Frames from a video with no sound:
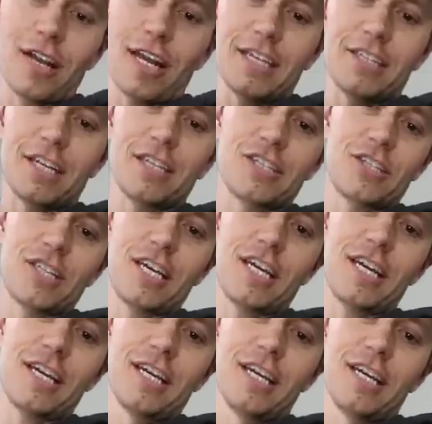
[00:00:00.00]
And as you can
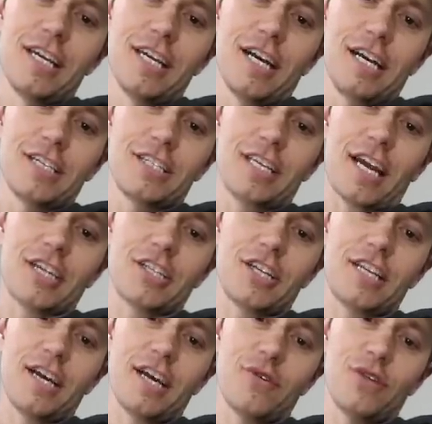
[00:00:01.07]
see, I
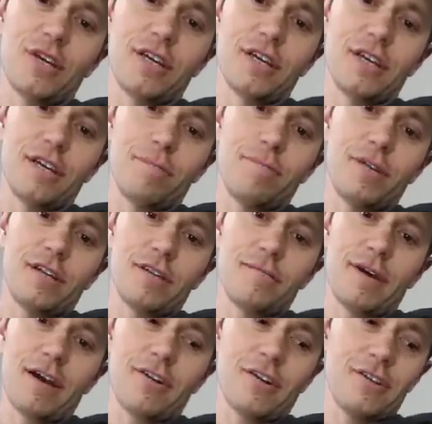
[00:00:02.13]
sectioned out a bit of the
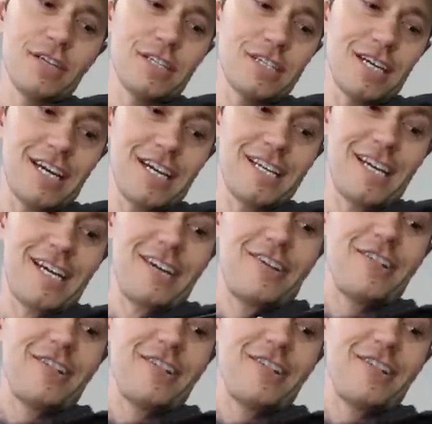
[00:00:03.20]
mount on this side. And